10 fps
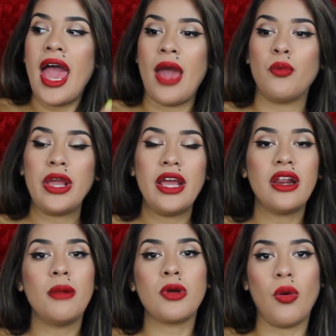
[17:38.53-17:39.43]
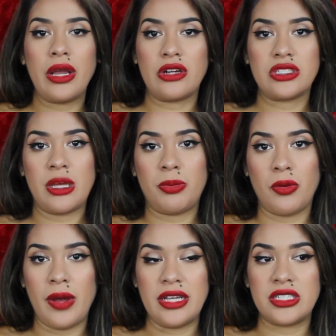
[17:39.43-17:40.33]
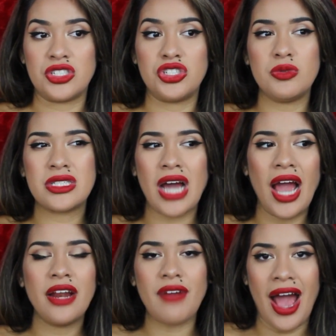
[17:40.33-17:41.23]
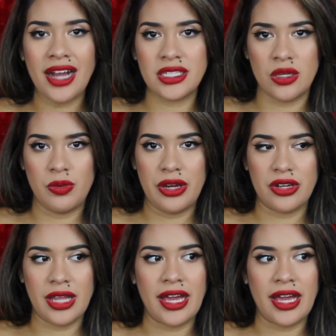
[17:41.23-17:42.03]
and we ended up going our separate ways because she was kind of acting weird.